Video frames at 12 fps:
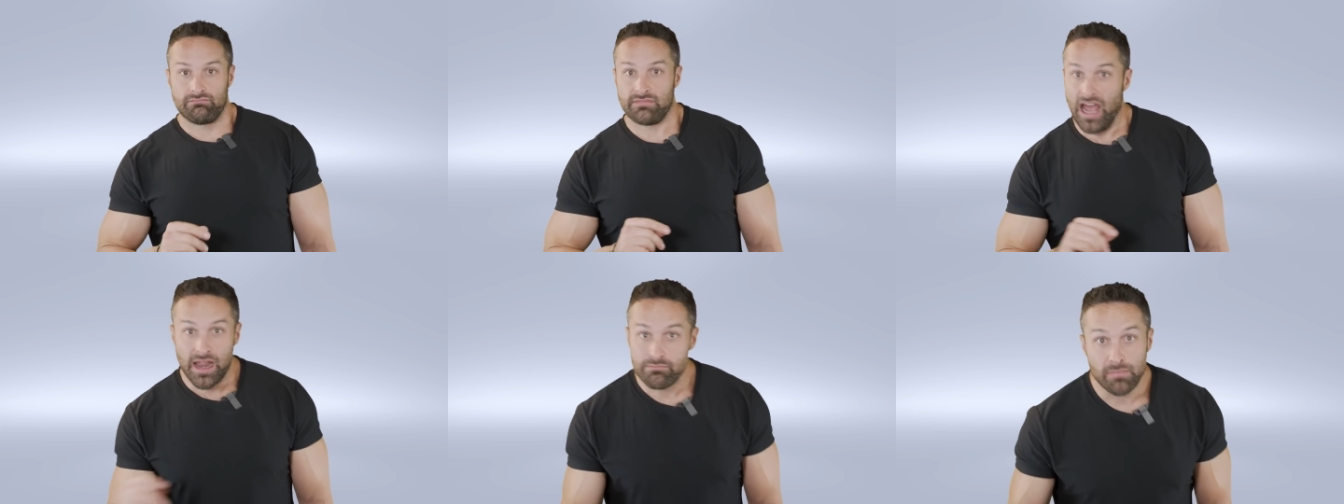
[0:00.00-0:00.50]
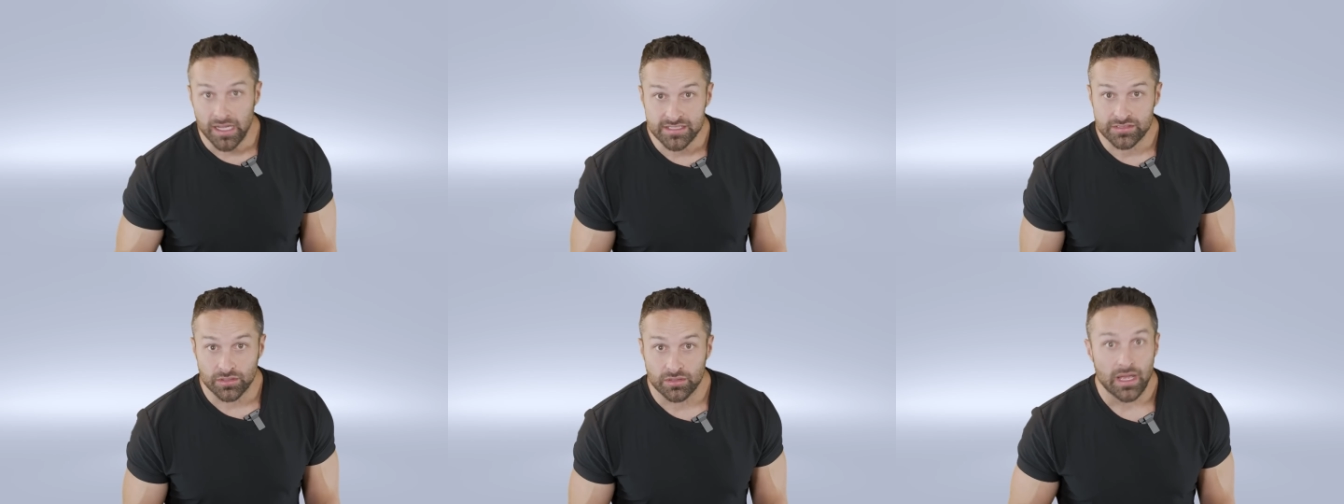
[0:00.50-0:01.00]
not
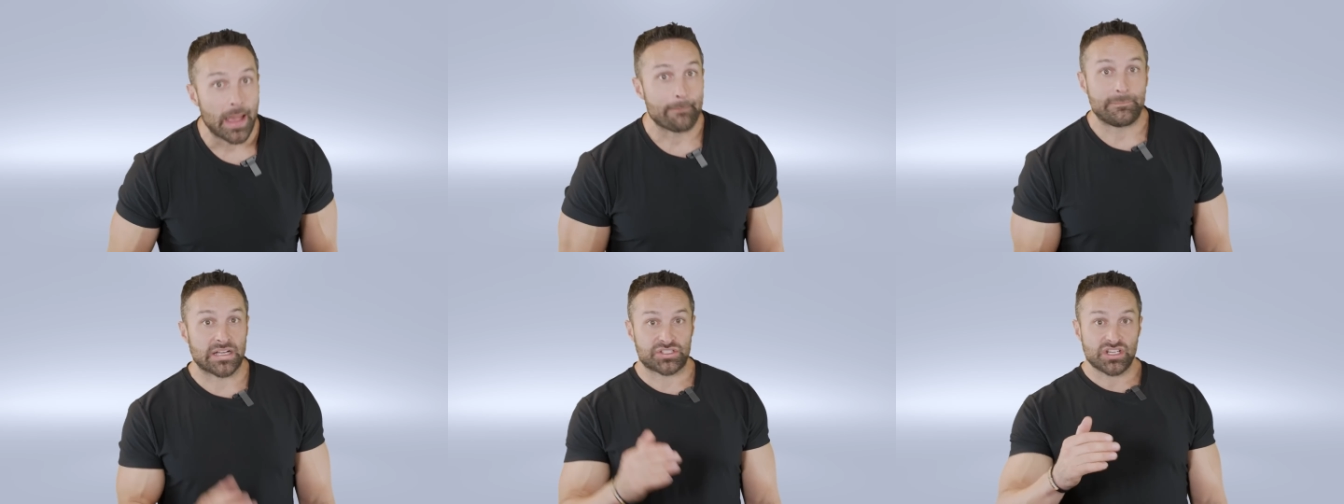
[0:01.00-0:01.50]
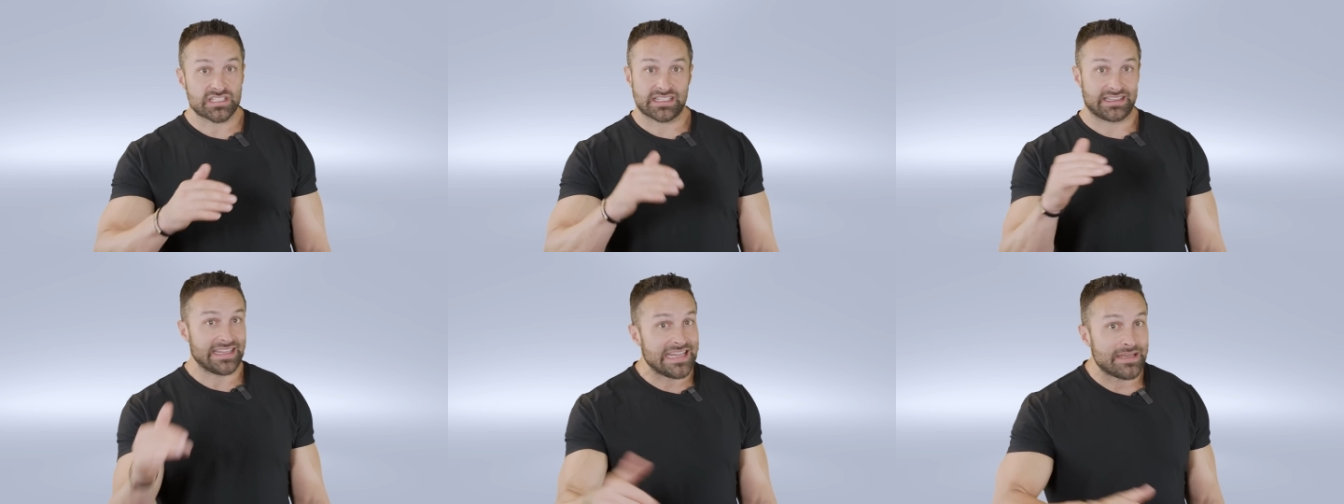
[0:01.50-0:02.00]
muscle, but just
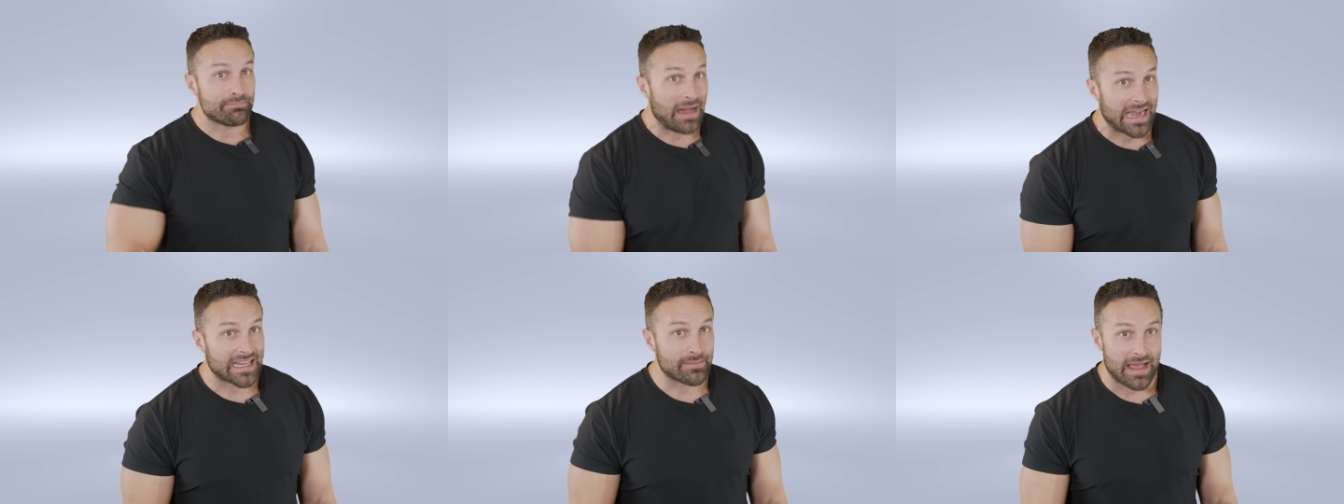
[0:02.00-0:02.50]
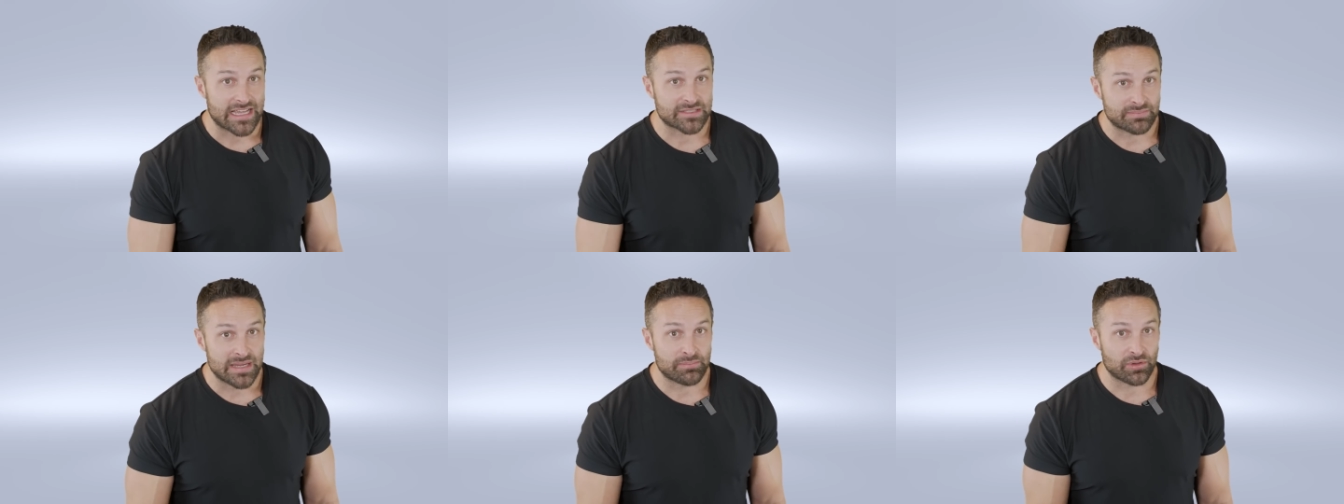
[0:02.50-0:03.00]
lean body mass
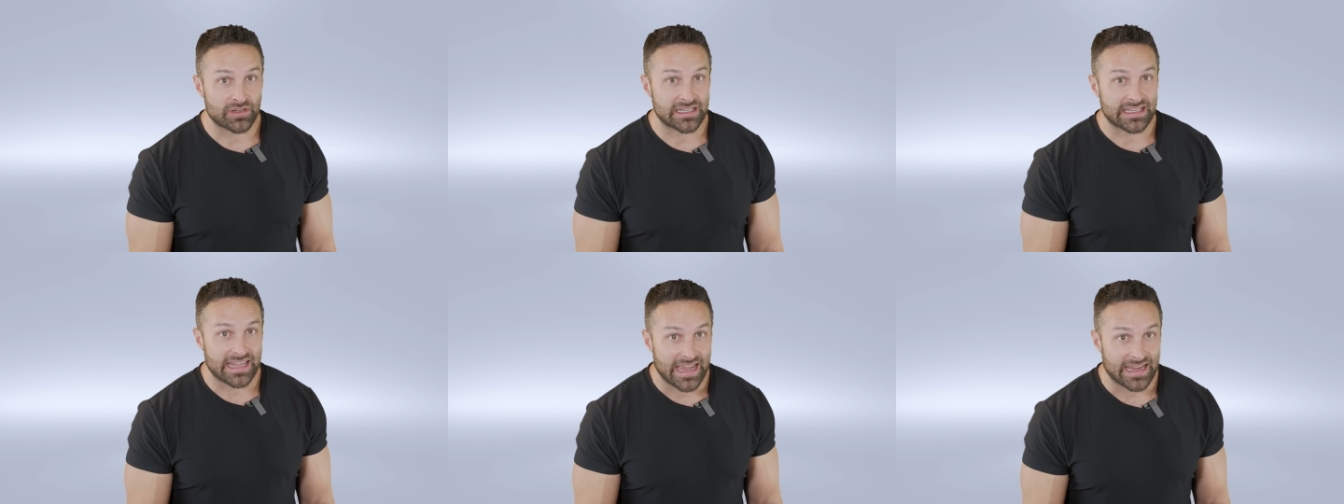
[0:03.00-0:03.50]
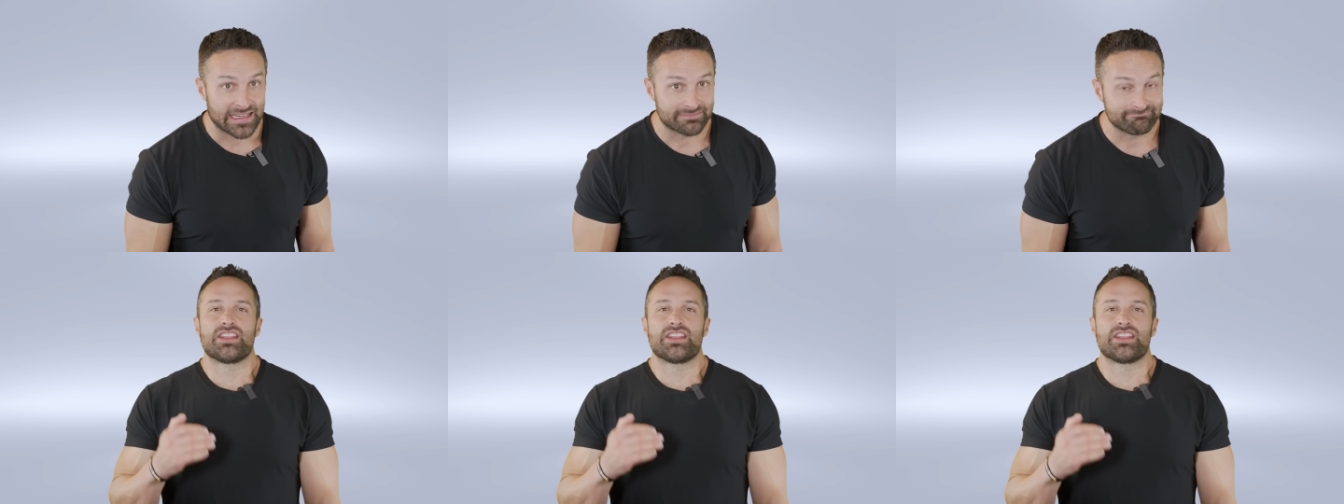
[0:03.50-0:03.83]
people can gain.